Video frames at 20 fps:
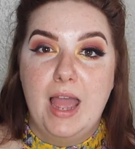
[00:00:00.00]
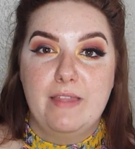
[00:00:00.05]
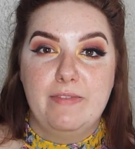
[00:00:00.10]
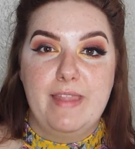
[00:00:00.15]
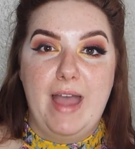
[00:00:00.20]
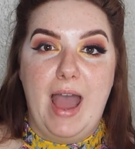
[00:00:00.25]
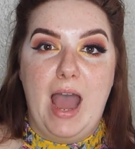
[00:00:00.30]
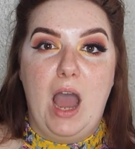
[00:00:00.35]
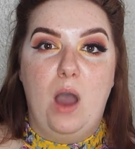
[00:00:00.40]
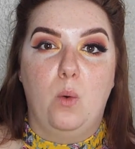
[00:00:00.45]

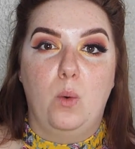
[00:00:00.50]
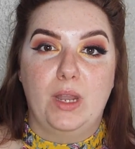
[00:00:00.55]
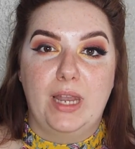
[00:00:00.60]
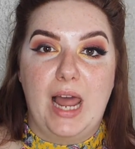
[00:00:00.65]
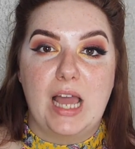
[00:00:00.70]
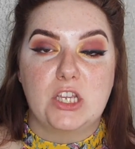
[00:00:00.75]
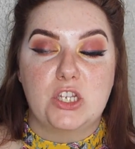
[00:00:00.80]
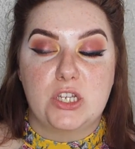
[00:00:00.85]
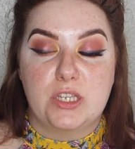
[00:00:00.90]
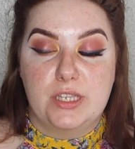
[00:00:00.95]
Now,
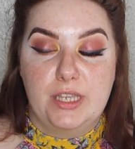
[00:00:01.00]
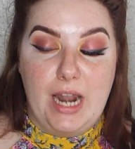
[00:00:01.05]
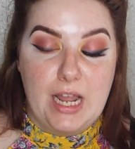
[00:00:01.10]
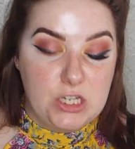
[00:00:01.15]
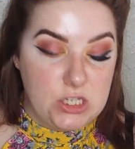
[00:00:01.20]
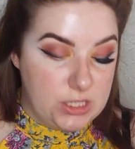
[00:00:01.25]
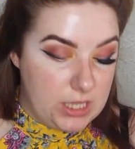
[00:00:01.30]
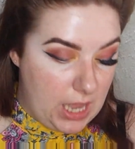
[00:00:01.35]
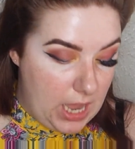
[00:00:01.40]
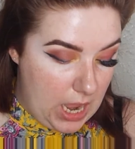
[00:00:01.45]
lashes. The
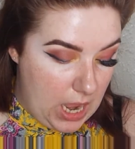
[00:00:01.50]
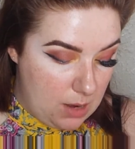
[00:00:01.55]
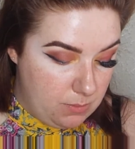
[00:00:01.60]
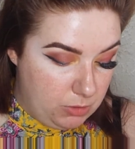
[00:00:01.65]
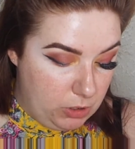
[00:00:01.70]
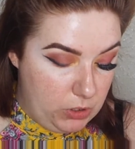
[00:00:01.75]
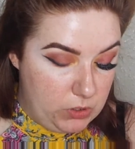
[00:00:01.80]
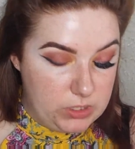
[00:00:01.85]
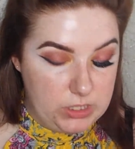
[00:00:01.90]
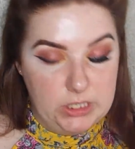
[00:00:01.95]
lashes that I am
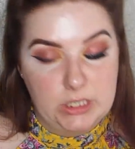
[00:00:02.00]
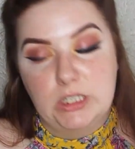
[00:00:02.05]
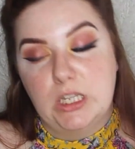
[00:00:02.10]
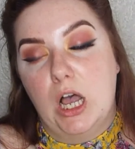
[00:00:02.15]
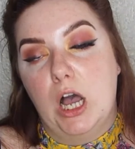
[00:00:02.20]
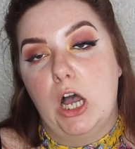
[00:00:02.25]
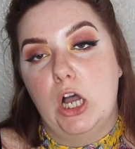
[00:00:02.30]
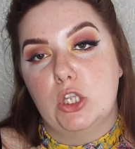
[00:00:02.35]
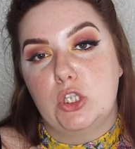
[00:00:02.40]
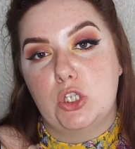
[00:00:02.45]
using
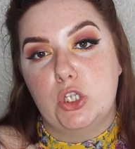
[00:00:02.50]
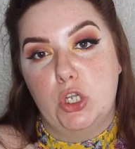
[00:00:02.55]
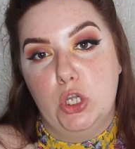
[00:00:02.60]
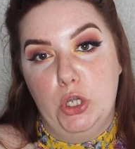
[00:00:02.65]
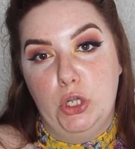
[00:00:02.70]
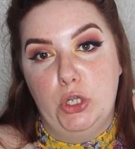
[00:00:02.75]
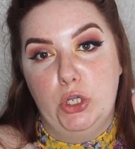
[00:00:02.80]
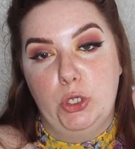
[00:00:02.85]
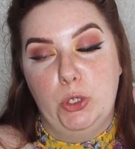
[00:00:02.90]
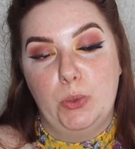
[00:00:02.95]
are
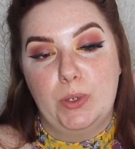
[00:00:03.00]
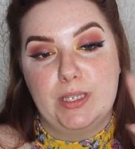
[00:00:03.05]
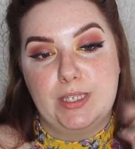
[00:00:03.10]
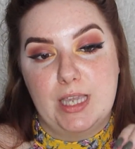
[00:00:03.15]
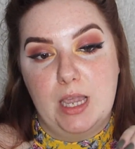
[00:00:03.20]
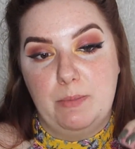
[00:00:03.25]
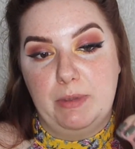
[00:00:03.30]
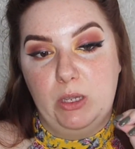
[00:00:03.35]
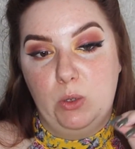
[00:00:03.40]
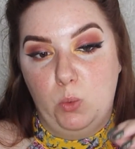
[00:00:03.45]
two
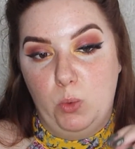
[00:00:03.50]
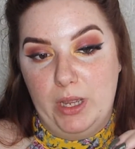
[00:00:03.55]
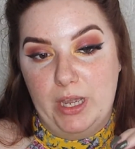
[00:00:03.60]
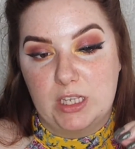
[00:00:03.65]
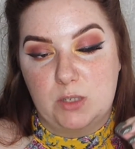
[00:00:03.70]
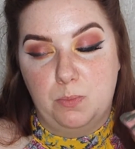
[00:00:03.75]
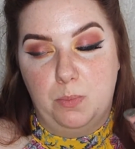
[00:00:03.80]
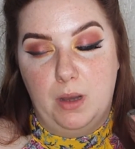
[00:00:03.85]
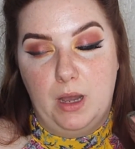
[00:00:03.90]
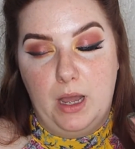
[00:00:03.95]
Demi
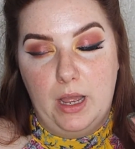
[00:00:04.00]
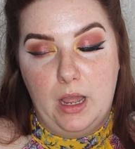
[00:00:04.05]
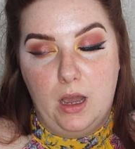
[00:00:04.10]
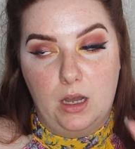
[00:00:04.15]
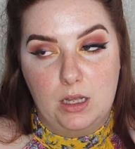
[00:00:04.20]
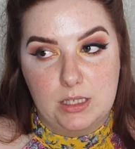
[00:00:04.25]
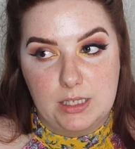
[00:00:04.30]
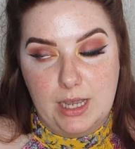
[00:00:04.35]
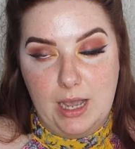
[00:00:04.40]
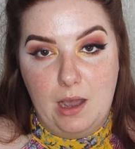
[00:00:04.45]
Wisp by
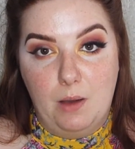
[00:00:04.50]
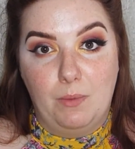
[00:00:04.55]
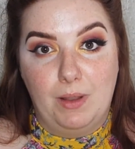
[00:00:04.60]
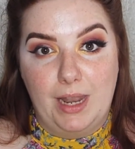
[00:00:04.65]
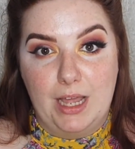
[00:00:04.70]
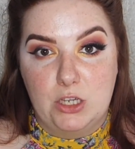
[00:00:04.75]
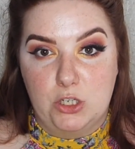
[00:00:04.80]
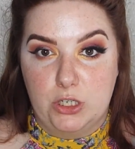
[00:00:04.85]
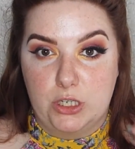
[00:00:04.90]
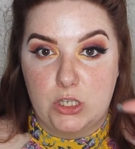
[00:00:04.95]
Adrell
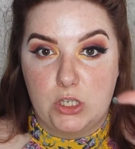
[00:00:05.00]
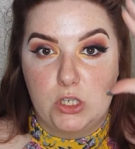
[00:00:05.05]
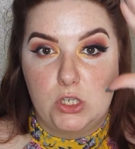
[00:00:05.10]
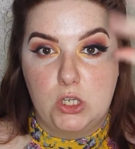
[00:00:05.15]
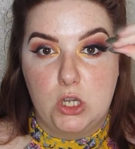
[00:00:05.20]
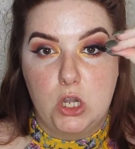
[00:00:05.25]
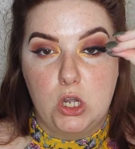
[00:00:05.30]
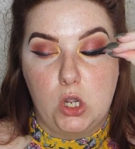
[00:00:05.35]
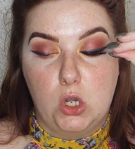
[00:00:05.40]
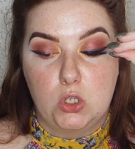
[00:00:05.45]
lashes
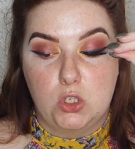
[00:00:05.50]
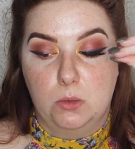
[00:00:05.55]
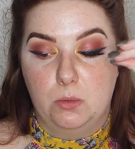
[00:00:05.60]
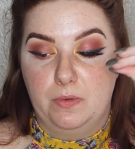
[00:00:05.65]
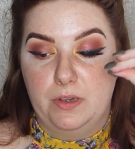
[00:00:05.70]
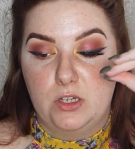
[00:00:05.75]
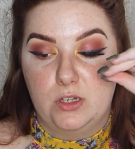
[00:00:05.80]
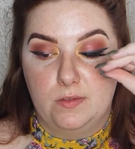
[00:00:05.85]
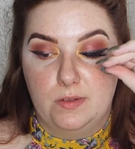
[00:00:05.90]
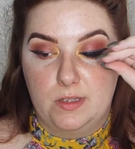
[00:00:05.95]
stuck on top of
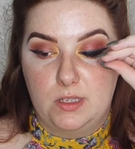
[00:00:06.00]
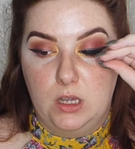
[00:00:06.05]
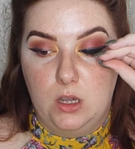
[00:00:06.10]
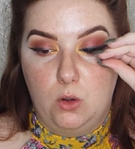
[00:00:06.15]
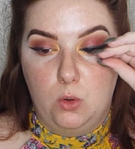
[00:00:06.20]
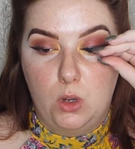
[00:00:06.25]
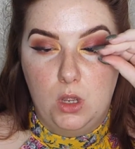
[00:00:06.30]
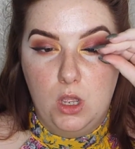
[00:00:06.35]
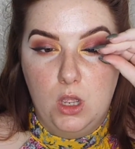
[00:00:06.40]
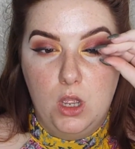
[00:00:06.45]
each other.
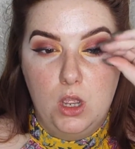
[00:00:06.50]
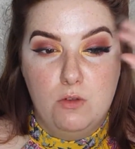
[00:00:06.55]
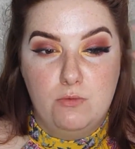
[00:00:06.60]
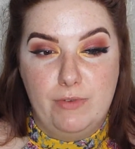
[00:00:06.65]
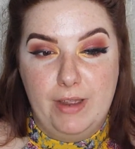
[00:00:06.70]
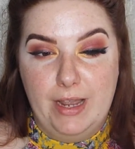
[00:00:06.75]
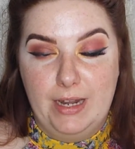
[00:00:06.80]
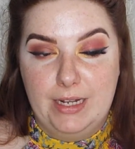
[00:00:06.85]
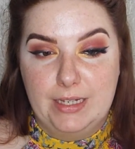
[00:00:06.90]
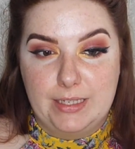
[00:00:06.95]
So
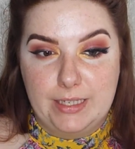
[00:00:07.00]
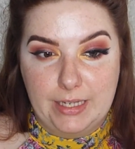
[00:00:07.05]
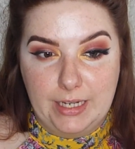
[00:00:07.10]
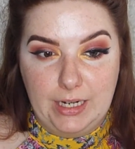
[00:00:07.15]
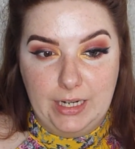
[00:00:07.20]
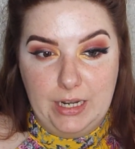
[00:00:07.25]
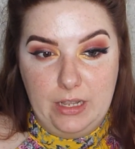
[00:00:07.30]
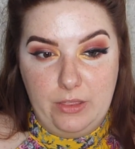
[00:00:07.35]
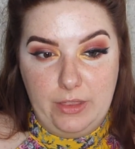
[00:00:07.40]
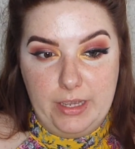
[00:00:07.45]

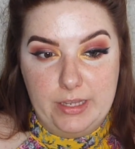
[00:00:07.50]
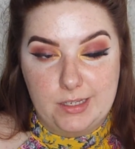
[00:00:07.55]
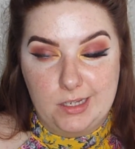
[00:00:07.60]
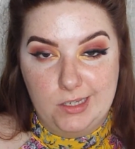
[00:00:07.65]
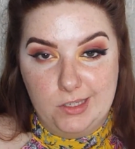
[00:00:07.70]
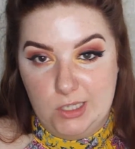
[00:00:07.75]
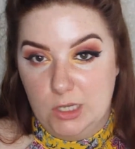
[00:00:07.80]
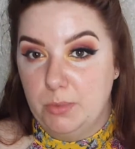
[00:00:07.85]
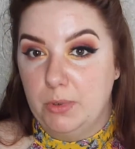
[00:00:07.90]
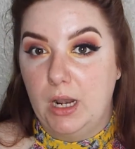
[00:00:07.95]
realistically, these are
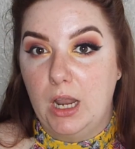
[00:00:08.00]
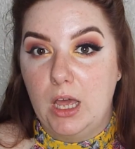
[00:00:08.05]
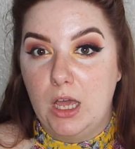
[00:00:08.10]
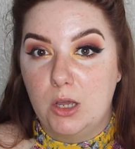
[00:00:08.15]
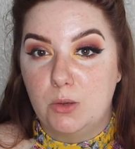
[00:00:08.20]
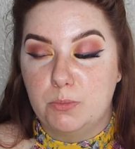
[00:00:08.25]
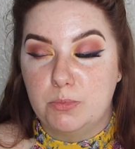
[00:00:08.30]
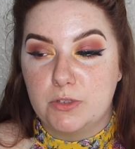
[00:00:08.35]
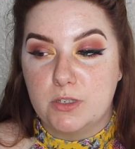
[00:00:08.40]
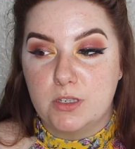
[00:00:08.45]
double
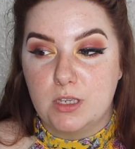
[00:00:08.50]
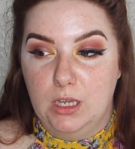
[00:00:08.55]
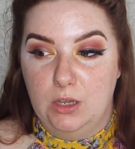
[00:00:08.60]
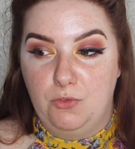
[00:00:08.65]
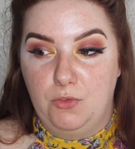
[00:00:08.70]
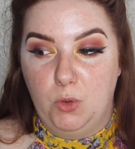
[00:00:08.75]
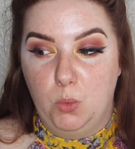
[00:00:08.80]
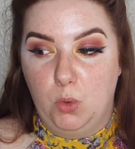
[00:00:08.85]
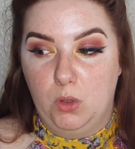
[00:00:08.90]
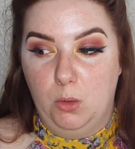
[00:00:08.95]
ups if
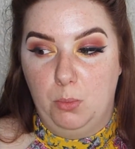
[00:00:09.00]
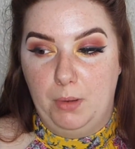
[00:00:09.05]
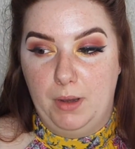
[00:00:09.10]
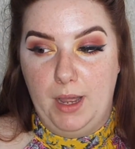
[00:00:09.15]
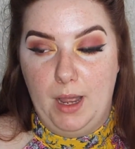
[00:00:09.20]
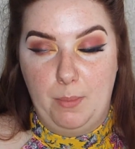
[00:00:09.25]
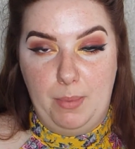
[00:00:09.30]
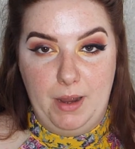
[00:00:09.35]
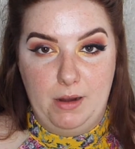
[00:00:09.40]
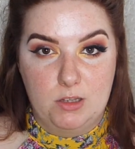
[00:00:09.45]
you want to buy
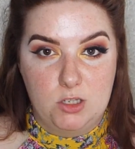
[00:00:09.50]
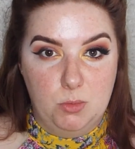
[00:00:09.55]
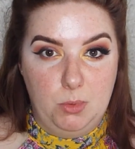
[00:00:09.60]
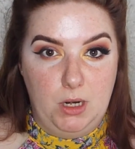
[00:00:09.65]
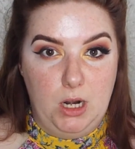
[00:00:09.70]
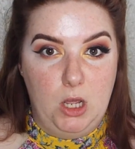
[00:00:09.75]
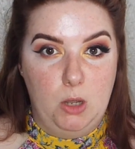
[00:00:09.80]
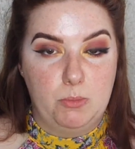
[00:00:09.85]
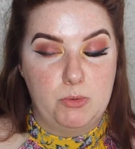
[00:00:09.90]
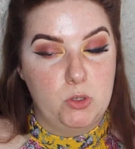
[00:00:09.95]
a pair of double
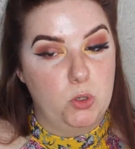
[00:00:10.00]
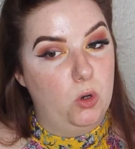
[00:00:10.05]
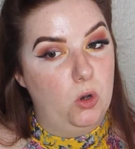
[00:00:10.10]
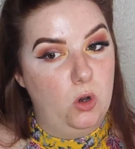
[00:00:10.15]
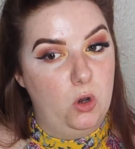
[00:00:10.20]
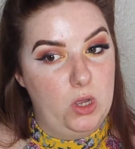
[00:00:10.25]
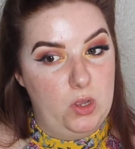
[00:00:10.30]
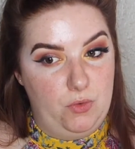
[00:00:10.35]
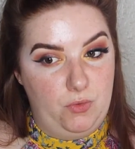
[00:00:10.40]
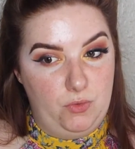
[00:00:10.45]
ups,
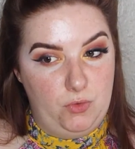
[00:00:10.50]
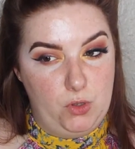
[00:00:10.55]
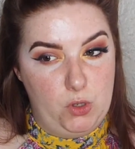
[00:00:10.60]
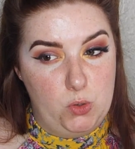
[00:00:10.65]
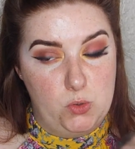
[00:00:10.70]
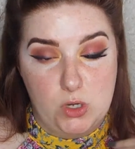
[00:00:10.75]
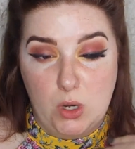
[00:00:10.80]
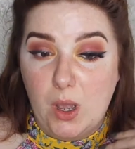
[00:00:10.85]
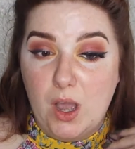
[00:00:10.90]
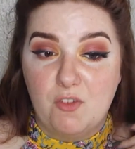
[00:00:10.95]
or if you
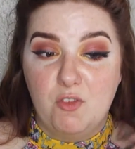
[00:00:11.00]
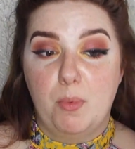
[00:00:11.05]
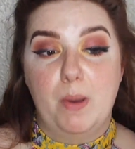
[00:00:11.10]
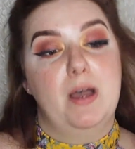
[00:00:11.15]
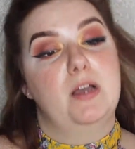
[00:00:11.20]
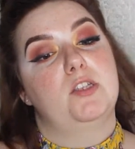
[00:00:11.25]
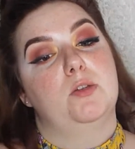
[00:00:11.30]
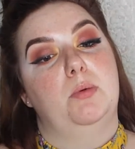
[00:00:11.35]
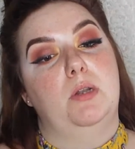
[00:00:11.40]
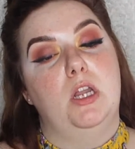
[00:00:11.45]
don't have a
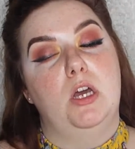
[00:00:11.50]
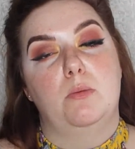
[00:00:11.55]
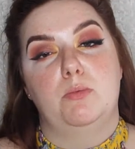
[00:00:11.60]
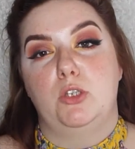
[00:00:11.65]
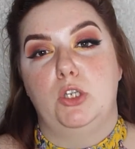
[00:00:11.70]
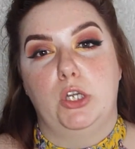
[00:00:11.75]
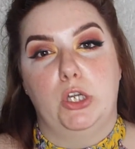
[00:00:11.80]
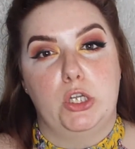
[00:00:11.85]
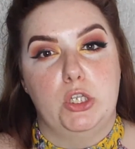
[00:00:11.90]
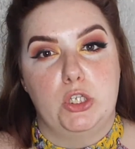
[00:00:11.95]
pair of double ups,
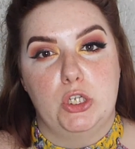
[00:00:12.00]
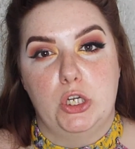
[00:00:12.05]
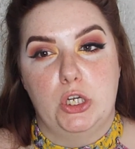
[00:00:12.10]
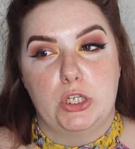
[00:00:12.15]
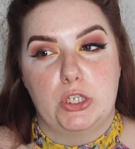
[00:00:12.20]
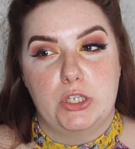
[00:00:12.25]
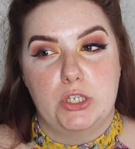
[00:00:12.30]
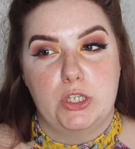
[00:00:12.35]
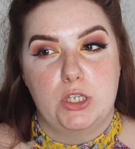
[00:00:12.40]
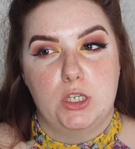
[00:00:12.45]
you can
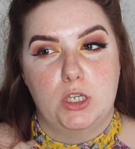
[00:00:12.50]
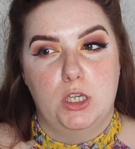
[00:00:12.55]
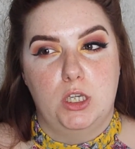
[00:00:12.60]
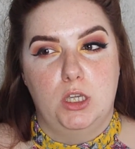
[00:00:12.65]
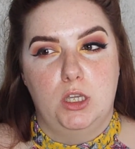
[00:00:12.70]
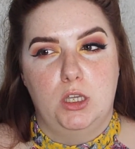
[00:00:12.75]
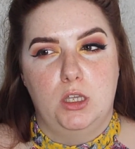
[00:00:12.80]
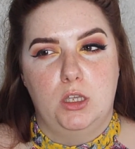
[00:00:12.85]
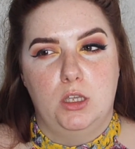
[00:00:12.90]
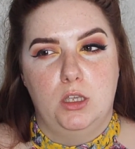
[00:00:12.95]
just
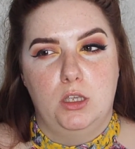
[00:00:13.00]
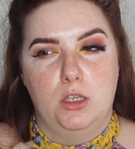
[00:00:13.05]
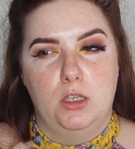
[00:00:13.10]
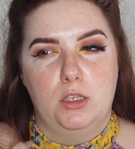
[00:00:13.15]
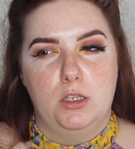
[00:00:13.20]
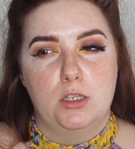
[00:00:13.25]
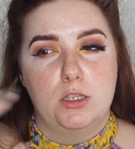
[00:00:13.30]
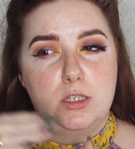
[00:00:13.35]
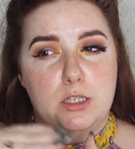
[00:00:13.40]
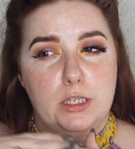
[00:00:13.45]

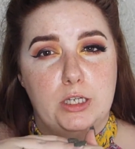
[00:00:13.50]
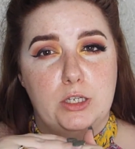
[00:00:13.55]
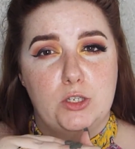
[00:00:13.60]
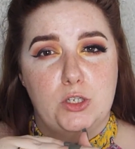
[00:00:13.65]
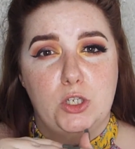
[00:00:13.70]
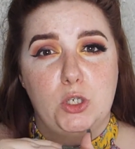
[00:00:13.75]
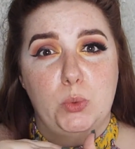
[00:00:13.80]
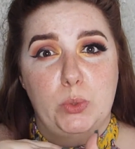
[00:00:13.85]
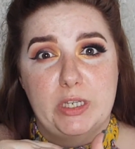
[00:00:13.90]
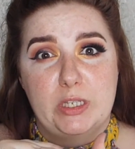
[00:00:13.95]
stick
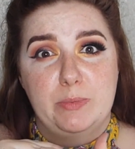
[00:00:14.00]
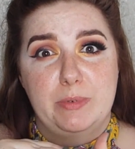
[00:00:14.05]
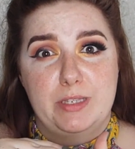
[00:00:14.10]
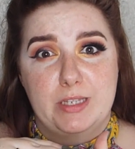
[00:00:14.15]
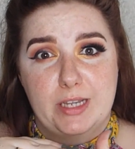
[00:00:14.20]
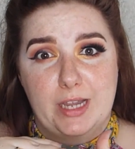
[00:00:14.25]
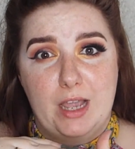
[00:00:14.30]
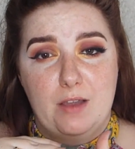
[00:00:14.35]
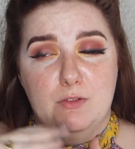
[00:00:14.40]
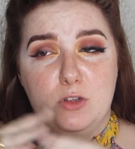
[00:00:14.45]
two Wispies
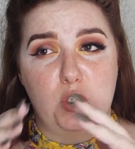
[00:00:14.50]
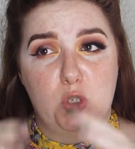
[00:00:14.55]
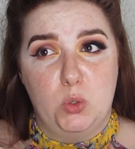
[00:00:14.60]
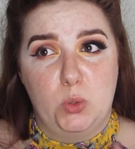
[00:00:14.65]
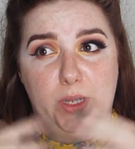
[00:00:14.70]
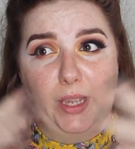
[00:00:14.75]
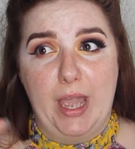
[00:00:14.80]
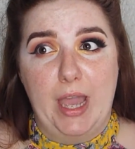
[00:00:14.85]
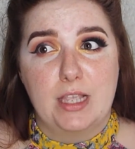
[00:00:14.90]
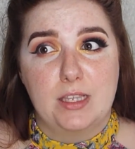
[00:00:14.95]
together to
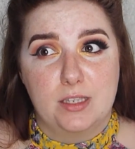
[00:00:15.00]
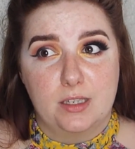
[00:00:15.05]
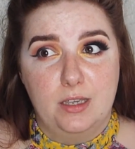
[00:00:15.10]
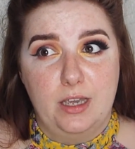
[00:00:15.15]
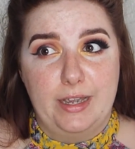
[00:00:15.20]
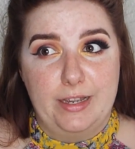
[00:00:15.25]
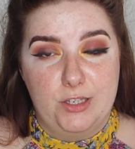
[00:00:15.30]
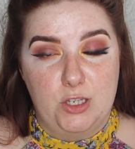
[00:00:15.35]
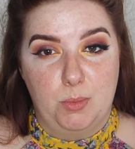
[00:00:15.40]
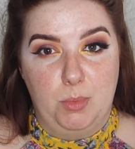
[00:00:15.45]
get
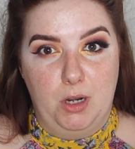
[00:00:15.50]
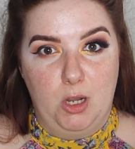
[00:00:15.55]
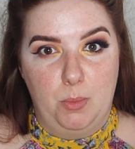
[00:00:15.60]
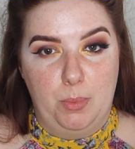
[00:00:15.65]
a double up